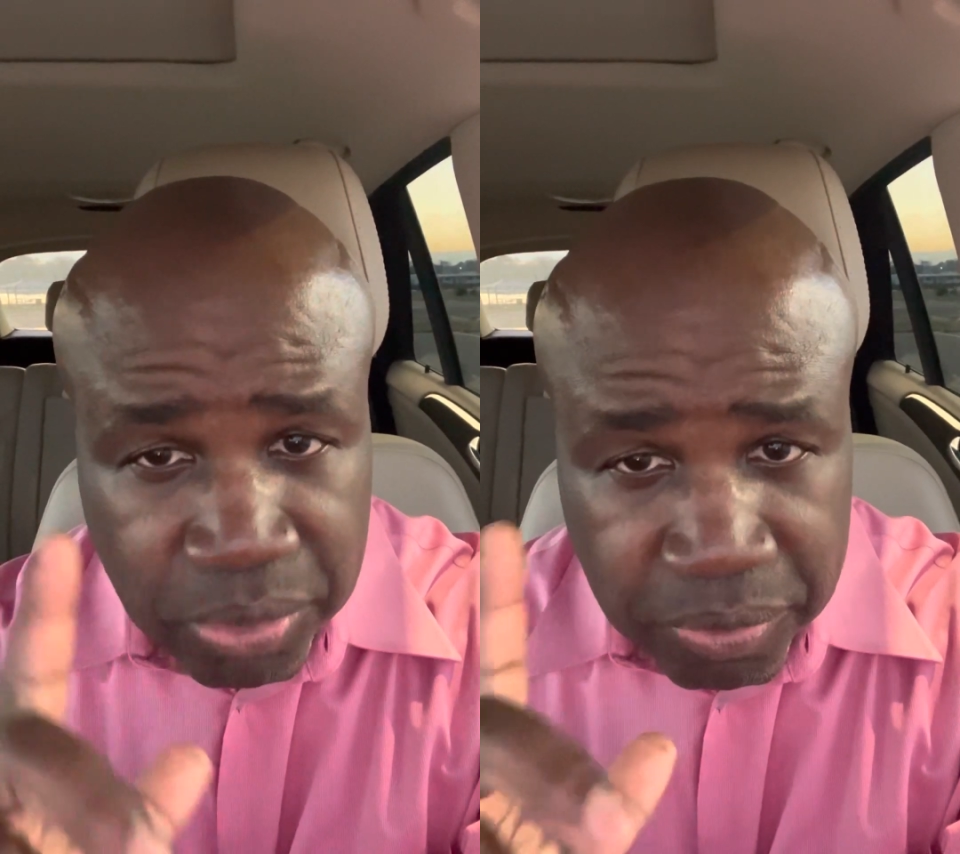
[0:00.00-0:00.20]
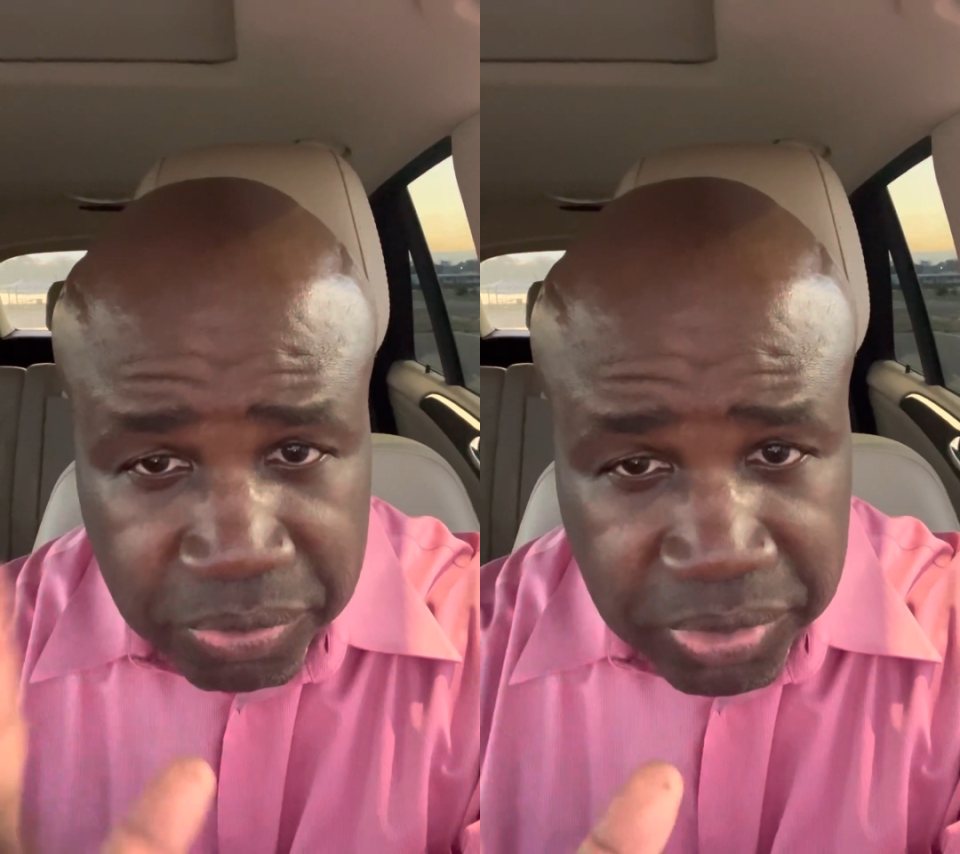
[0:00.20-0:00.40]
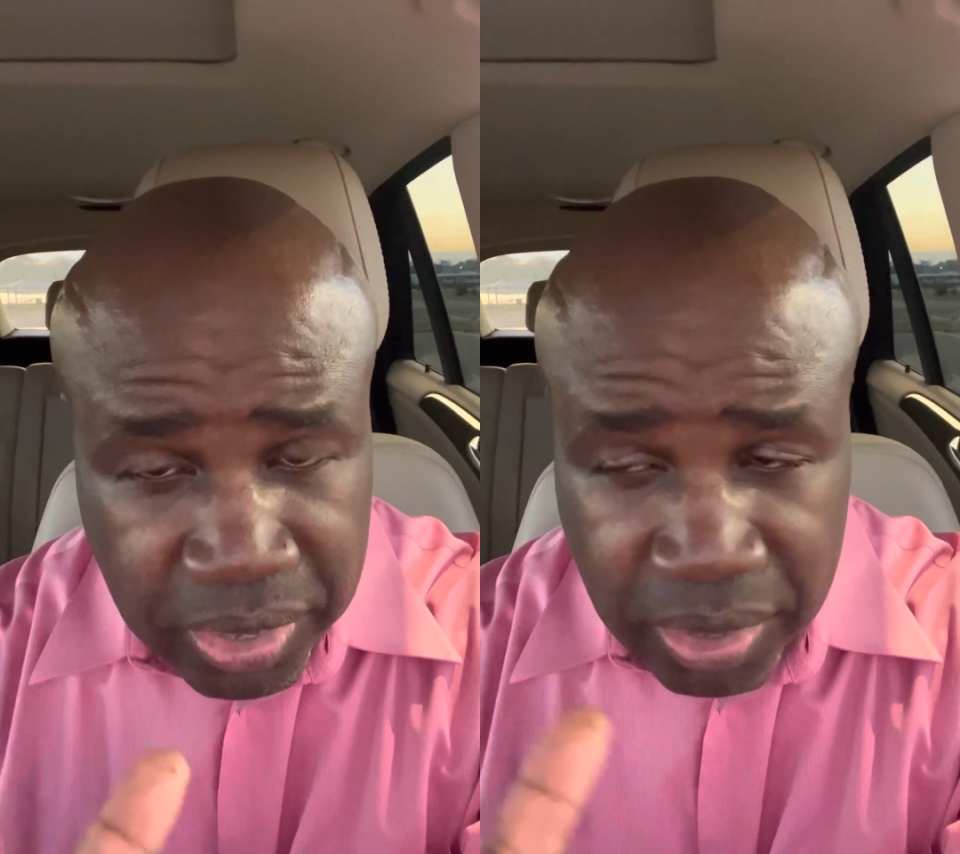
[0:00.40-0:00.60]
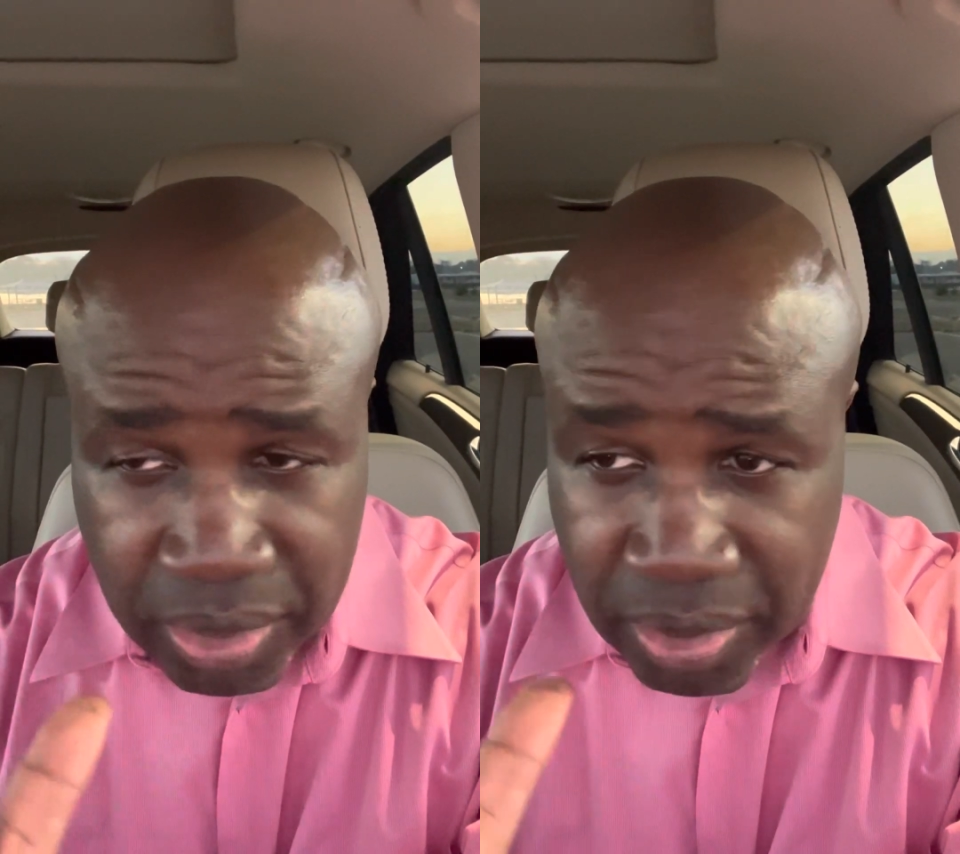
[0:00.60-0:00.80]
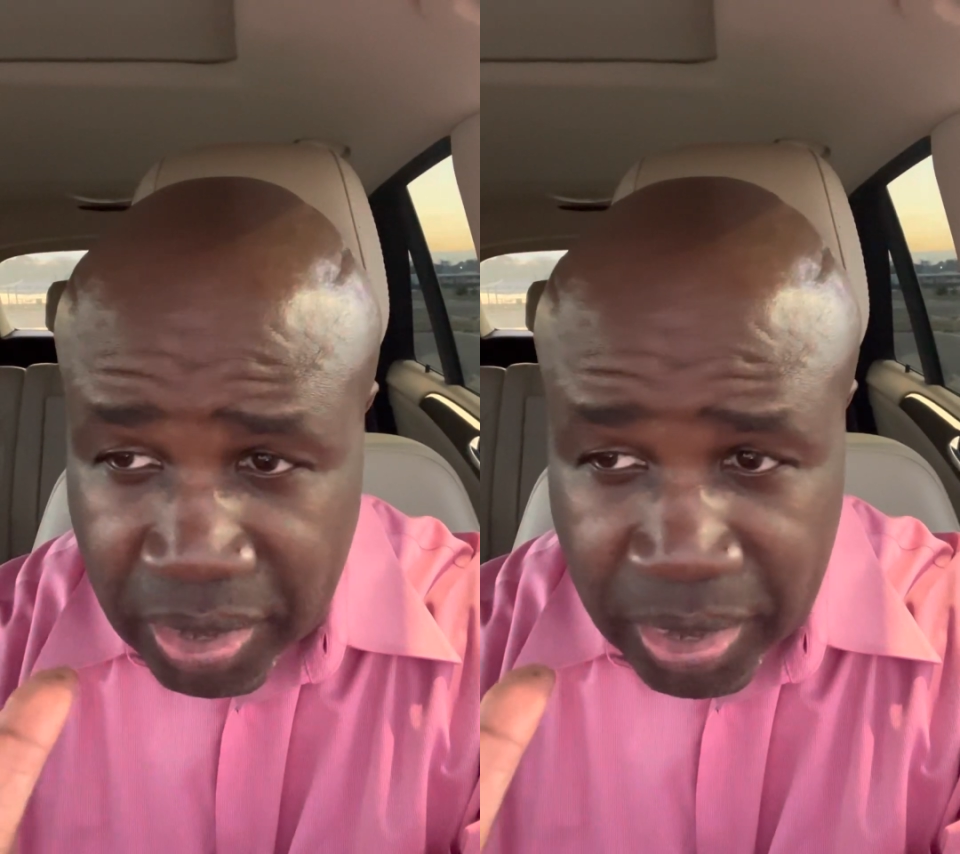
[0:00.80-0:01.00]
And you can
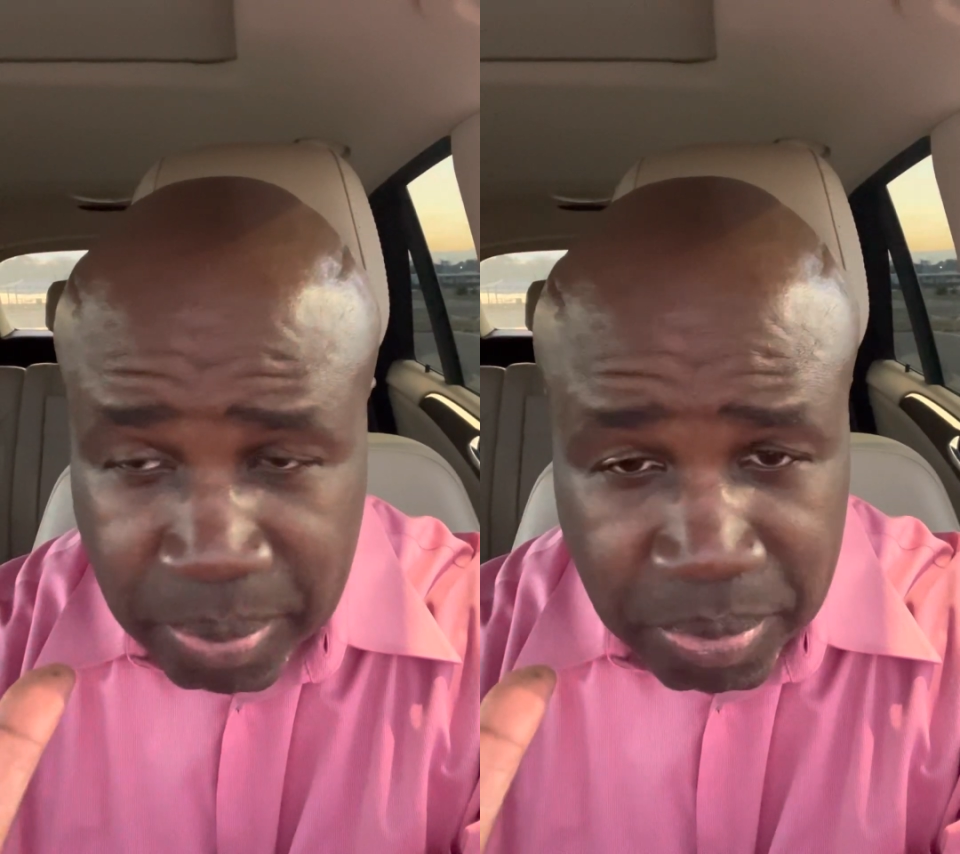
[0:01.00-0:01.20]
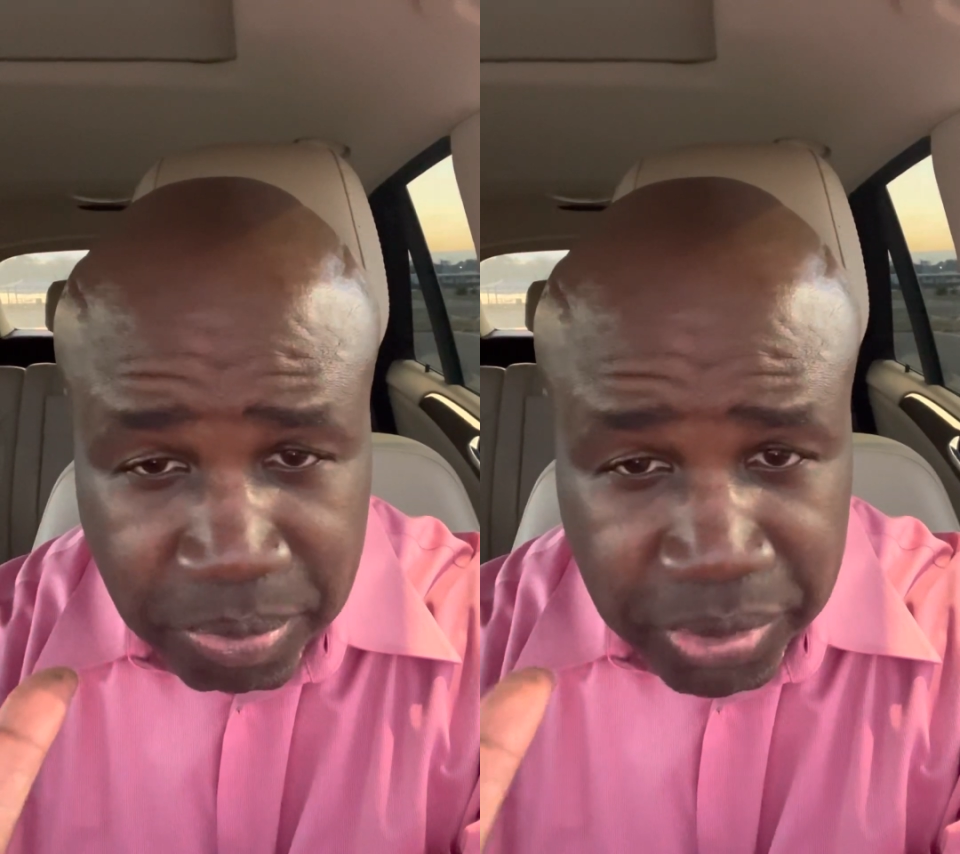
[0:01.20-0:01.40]
see um,